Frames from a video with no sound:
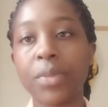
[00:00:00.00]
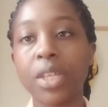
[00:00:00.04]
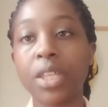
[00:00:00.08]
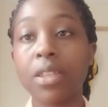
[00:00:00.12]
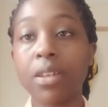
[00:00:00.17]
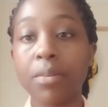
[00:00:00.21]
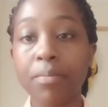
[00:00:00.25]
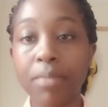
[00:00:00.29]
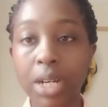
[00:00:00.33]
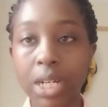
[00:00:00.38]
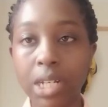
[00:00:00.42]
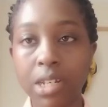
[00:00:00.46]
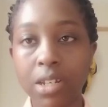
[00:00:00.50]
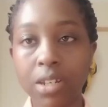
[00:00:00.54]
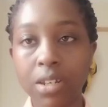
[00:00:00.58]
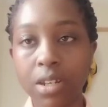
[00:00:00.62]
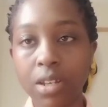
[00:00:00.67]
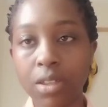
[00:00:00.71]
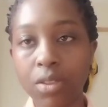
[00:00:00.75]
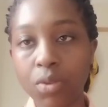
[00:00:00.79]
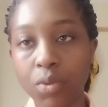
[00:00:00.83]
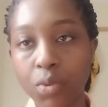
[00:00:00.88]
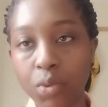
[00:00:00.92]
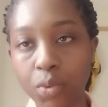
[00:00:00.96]
bacteria
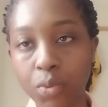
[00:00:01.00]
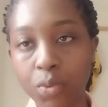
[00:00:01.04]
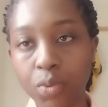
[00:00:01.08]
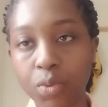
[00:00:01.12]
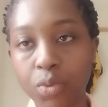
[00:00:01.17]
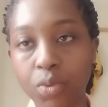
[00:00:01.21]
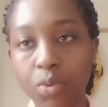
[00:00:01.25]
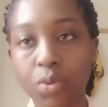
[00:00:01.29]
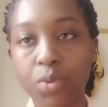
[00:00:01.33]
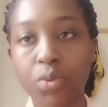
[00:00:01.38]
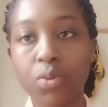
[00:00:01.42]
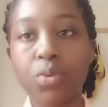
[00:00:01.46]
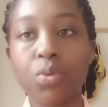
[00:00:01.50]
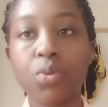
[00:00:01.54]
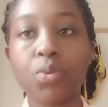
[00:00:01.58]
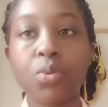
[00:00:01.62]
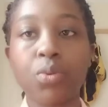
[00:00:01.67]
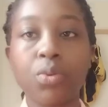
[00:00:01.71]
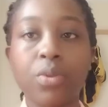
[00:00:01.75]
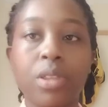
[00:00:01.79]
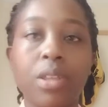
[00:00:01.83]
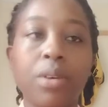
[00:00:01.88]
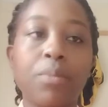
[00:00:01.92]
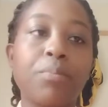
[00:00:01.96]
through
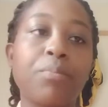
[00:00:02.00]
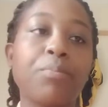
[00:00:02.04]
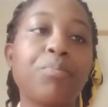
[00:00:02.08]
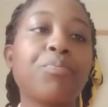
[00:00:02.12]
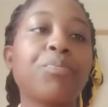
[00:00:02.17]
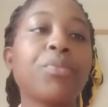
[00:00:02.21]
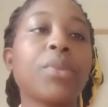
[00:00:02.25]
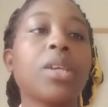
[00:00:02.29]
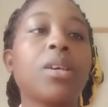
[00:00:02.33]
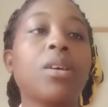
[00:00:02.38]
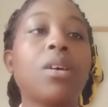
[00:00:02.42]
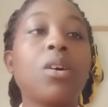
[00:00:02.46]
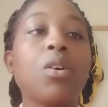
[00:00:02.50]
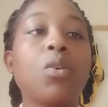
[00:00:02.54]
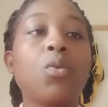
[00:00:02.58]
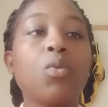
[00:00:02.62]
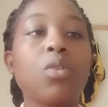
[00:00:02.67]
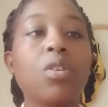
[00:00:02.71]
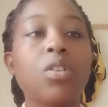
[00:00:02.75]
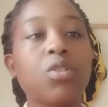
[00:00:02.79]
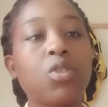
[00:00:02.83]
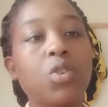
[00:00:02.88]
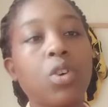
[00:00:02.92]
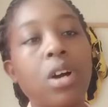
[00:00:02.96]
them. We
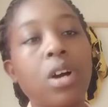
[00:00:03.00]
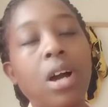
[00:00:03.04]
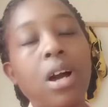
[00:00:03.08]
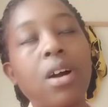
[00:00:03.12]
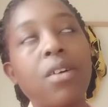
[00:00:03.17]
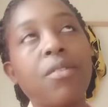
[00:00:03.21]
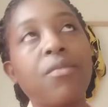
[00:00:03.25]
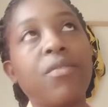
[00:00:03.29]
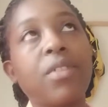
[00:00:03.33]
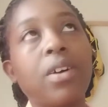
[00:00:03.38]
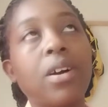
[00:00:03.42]
also have